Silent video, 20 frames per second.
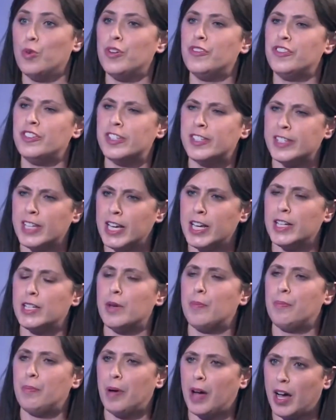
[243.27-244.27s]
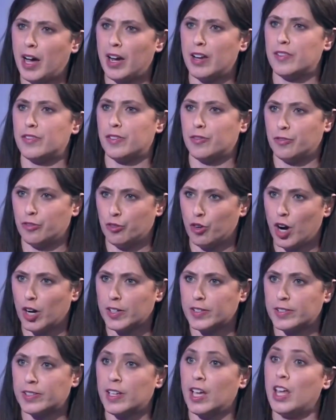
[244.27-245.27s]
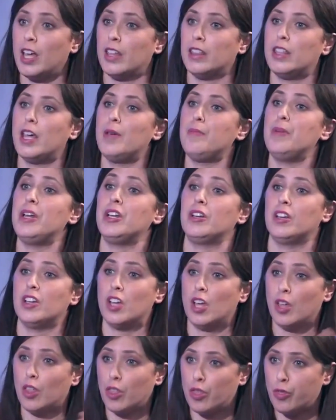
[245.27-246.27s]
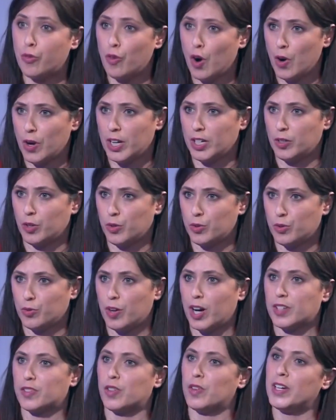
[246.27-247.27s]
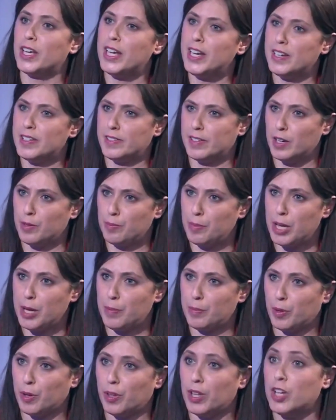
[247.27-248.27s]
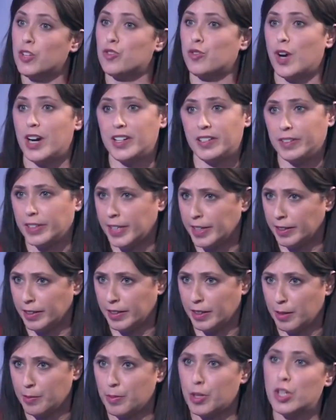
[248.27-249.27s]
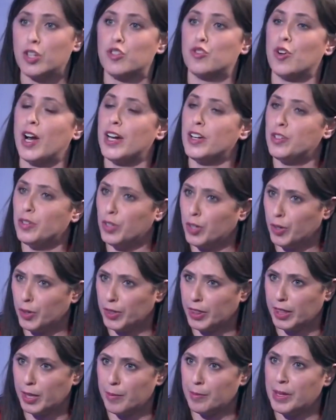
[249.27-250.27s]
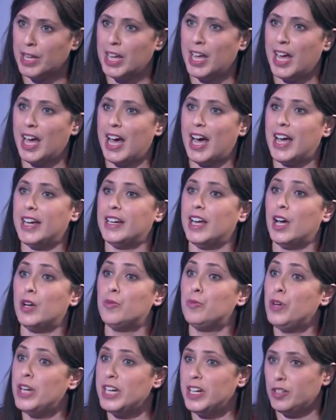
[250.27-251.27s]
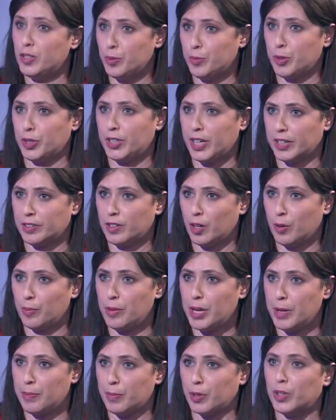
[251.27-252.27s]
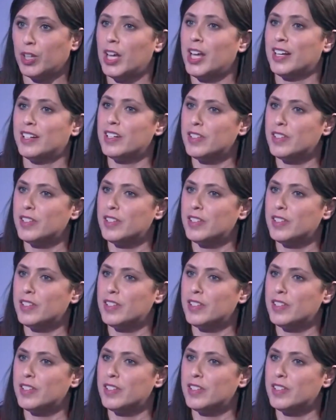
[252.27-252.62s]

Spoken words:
We've seen the piles of rocks. They've been throwing those rocks on innocent people, trying to kill them, trying to hurt them. Okay. And we need to protect our people.